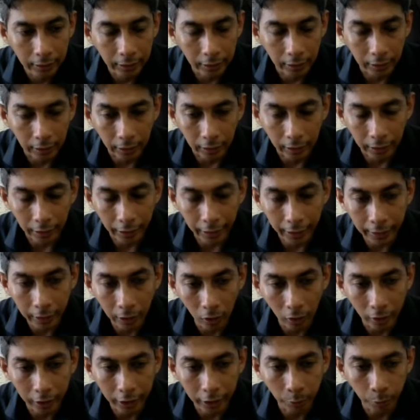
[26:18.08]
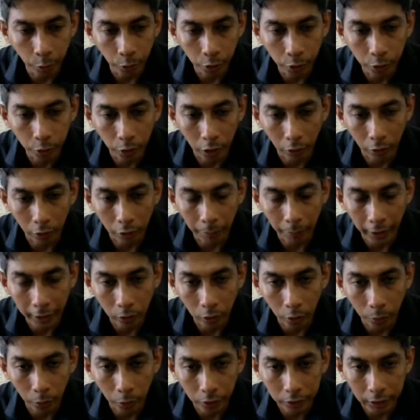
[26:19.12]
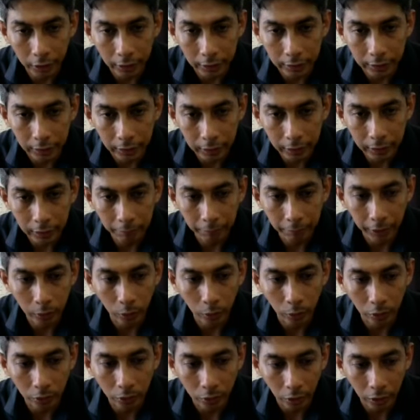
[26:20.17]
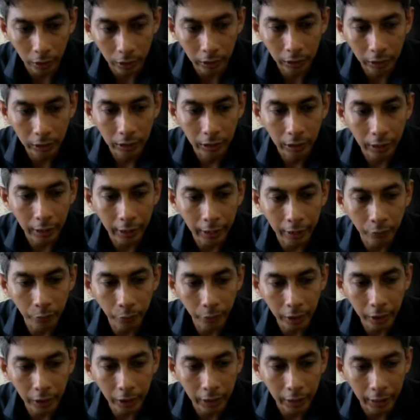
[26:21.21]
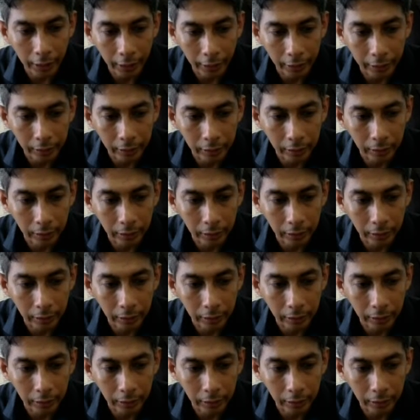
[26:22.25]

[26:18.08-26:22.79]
analog input to our microprocessor, microcontroller, and we can